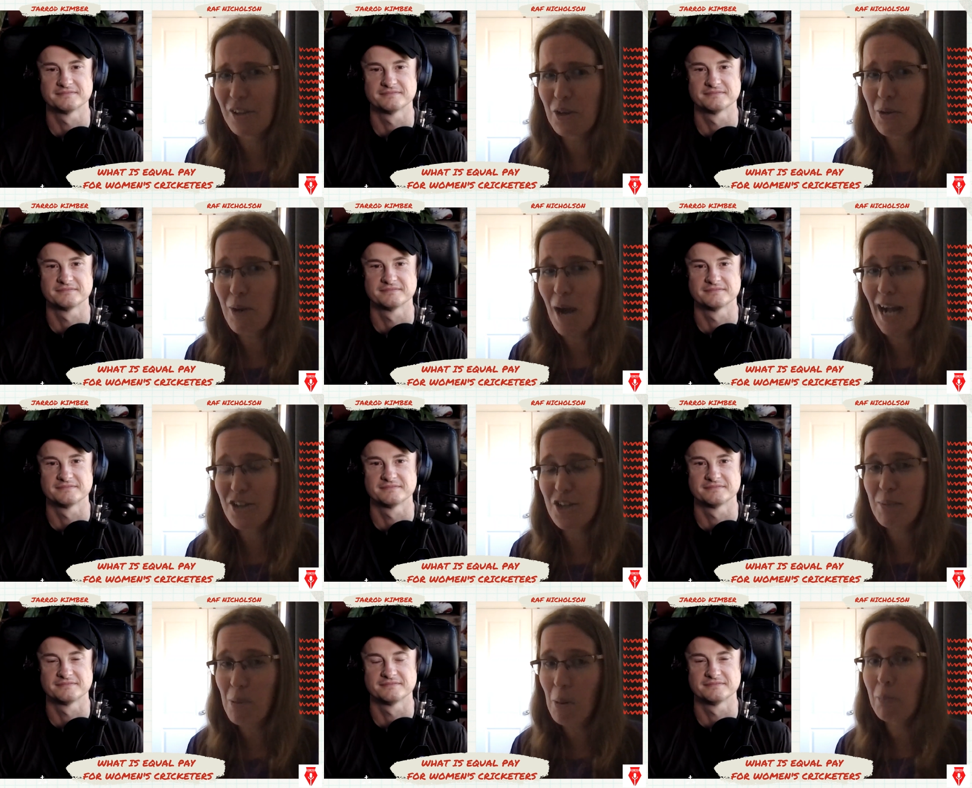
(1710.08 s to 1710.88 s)
Speaker 1: you
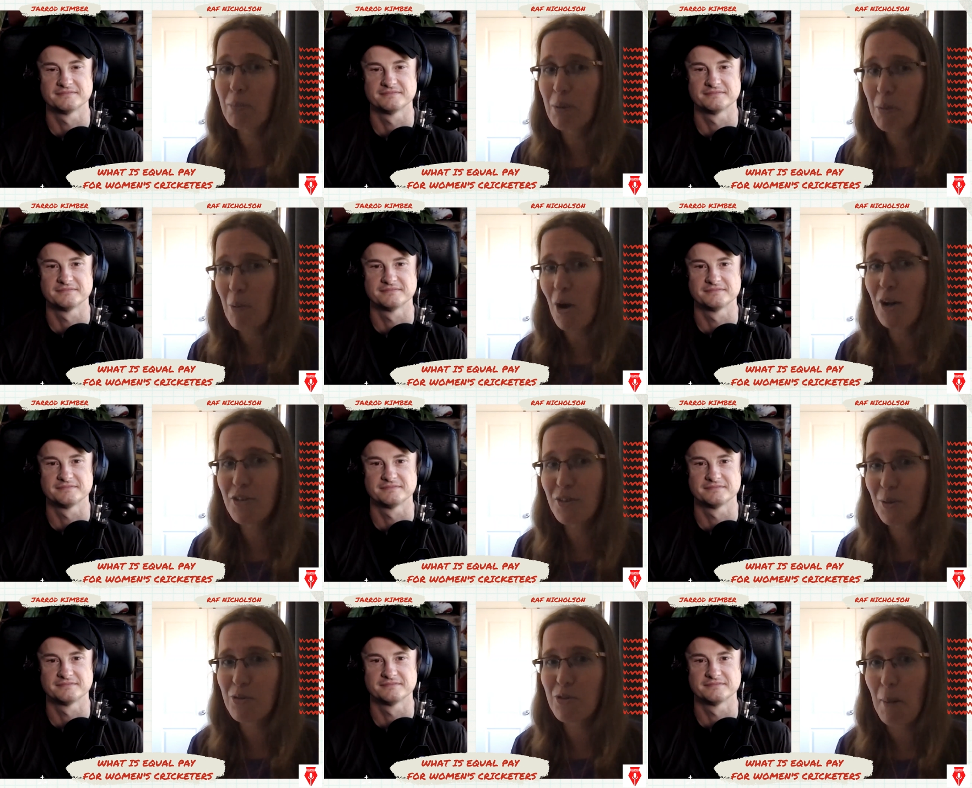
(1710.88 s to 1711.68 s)
actually probably were
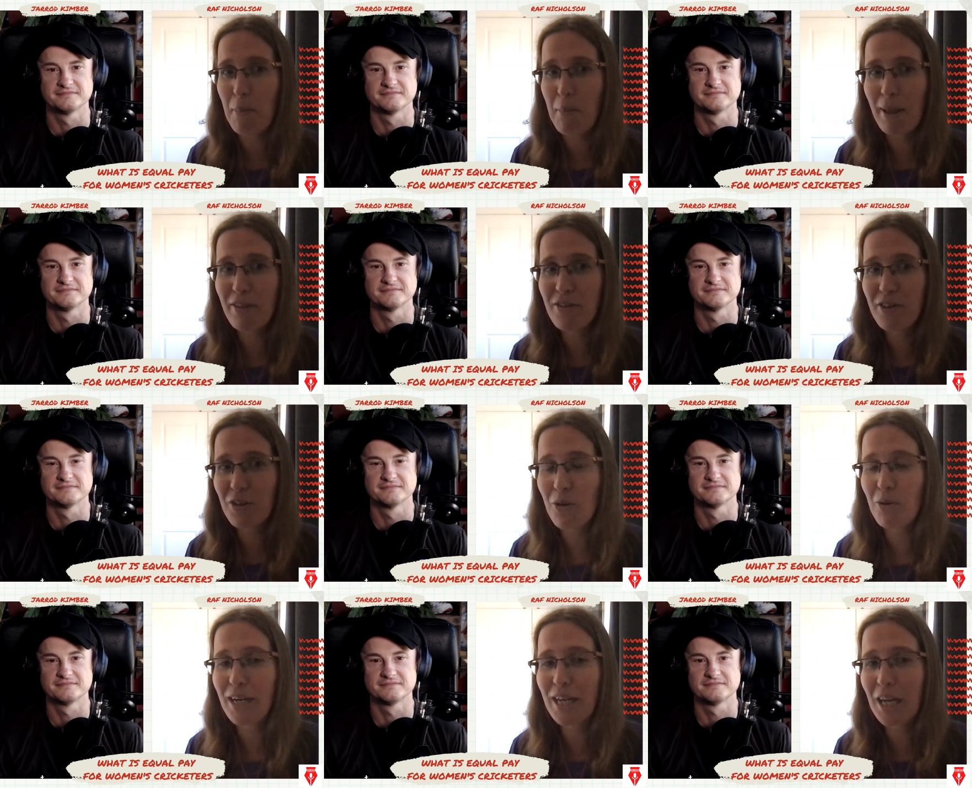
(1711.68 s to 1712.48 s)
still supplementing
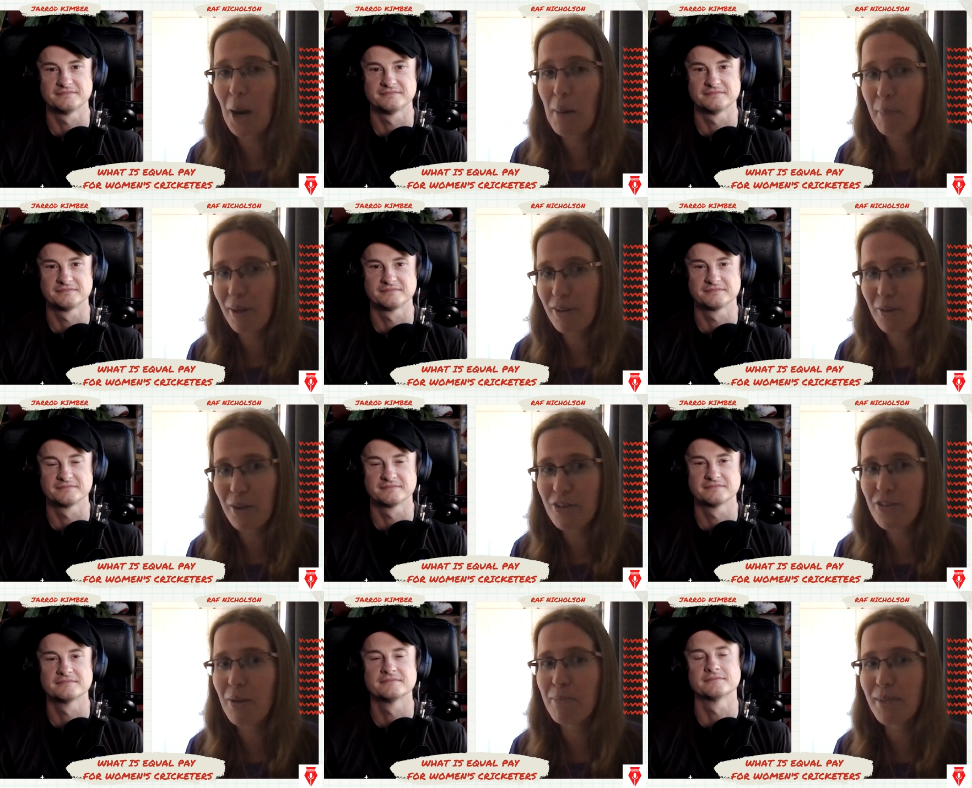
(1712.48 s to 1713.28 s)
your income by
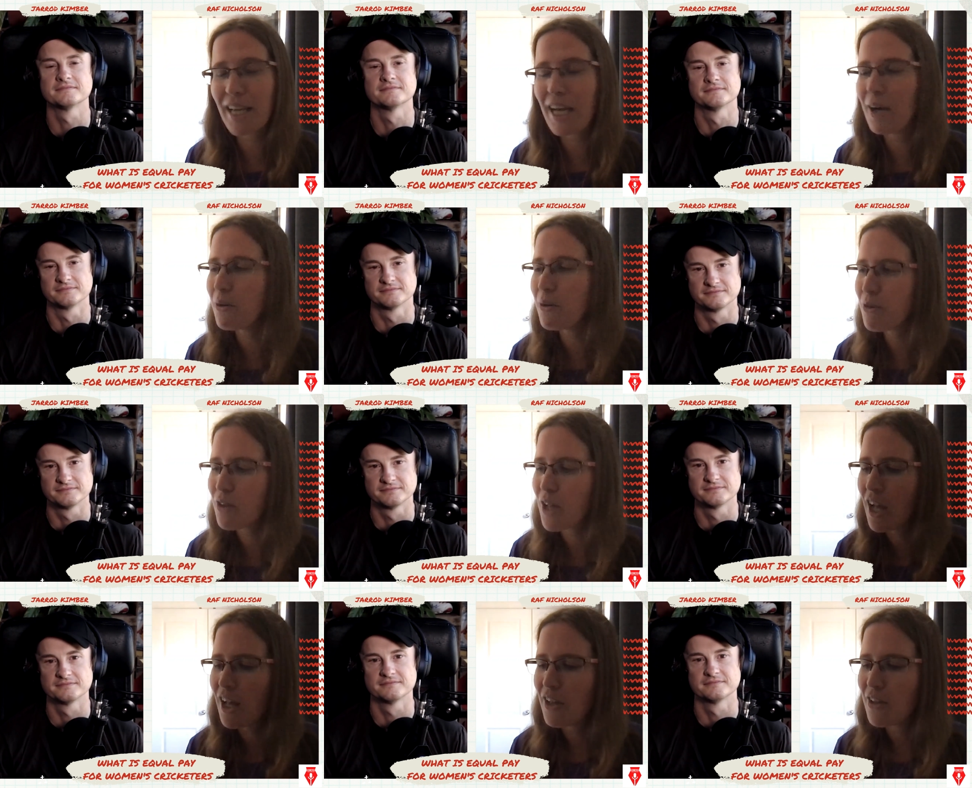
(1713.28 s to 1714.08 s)
doing something else.
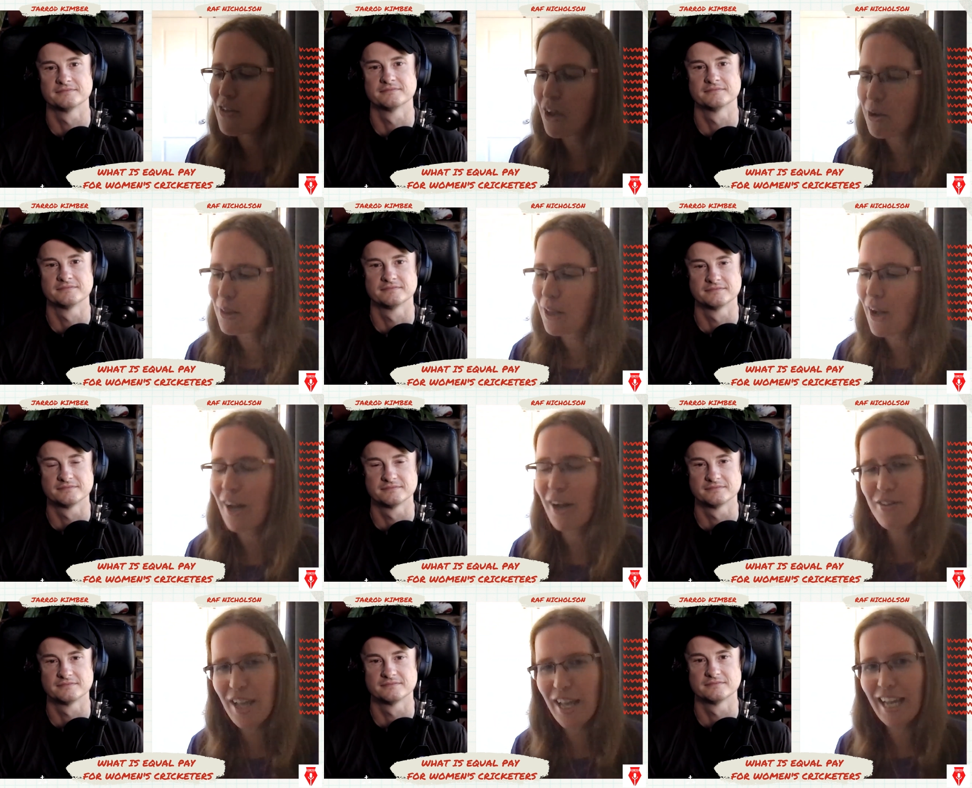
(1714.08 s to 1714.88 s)
So, like
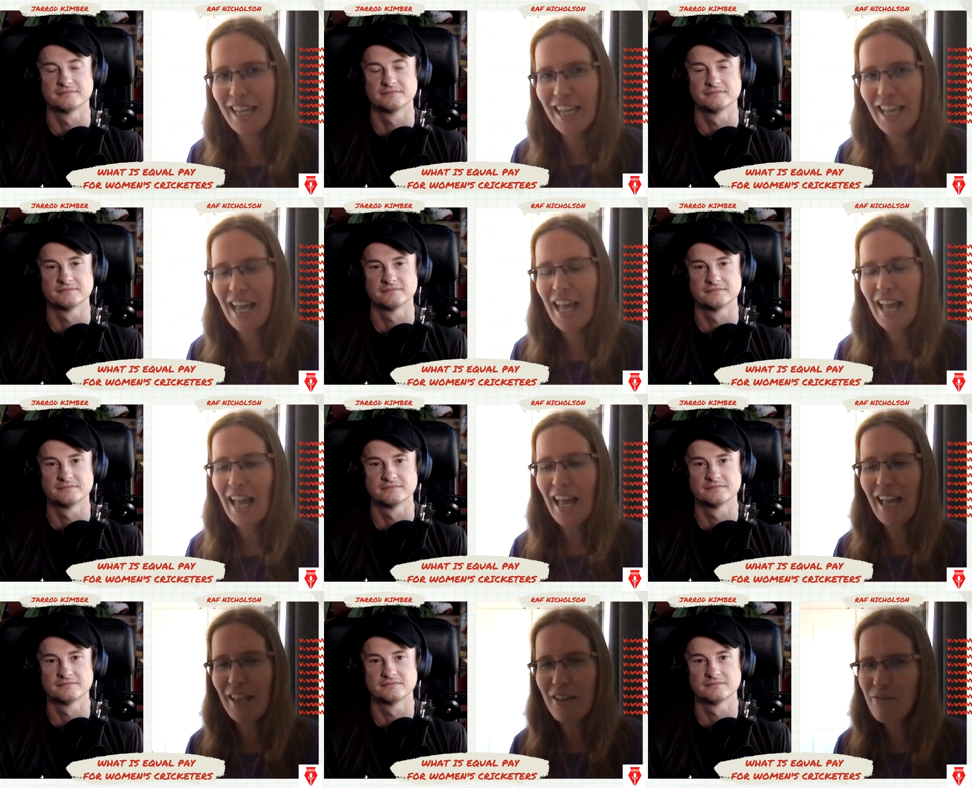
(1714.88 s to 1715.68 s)
I say,
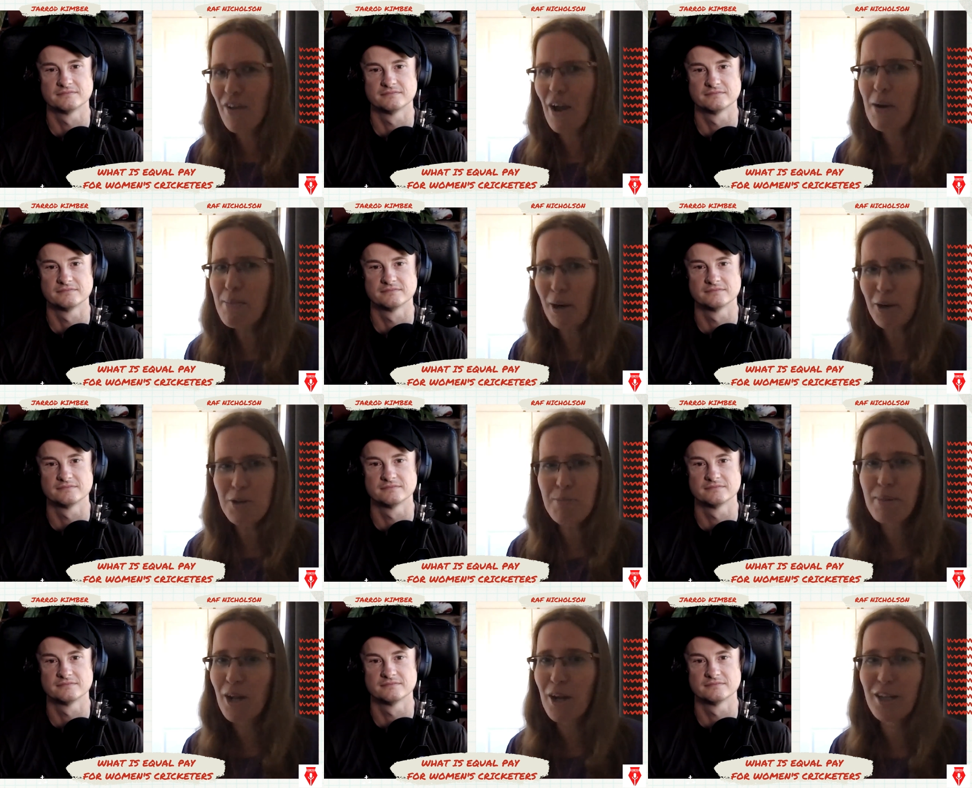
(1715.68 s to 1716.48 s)
it's very
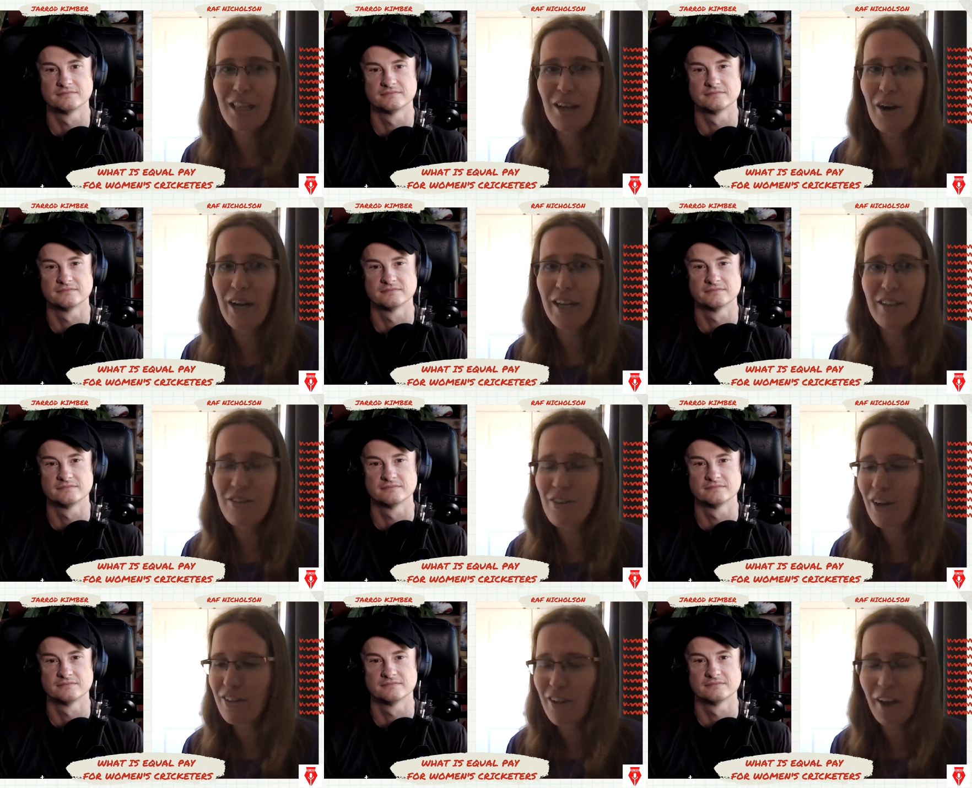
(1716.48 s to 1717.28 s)
much blurred
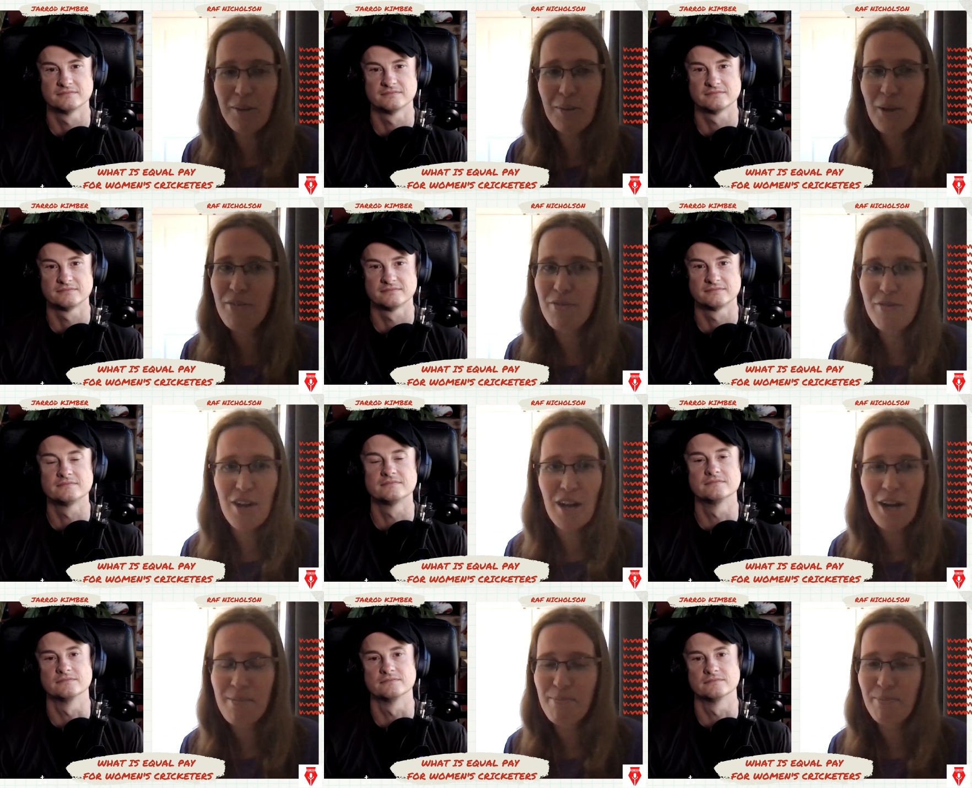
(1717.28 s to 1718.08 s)
lines. I don't know if
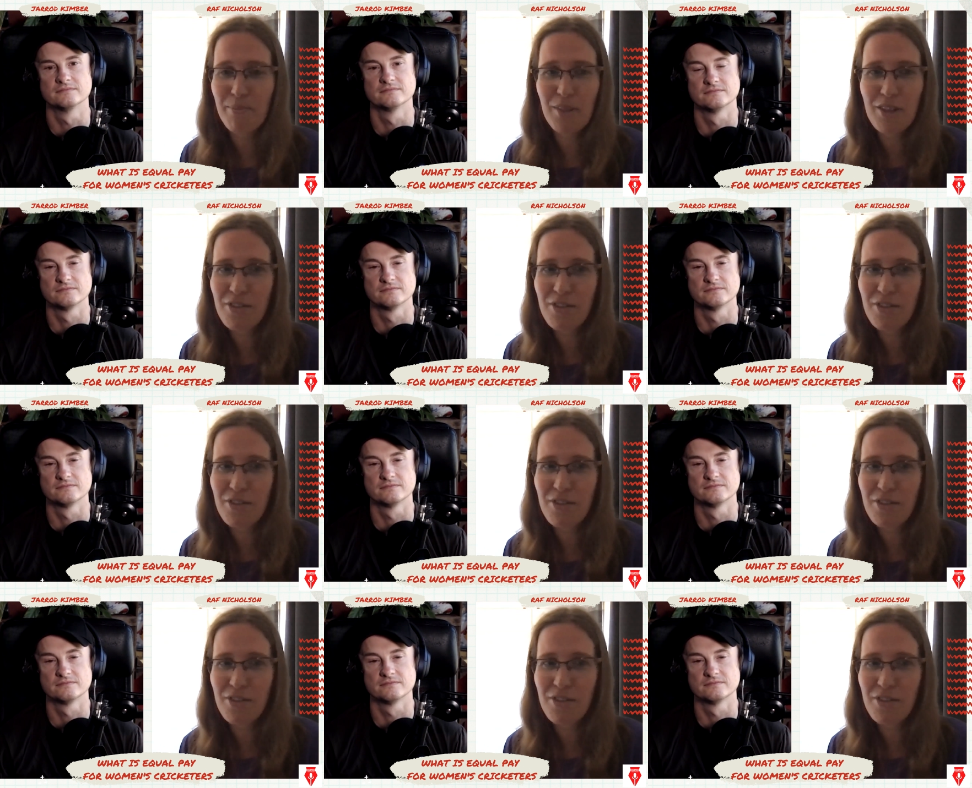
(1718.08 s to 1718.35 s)
um, the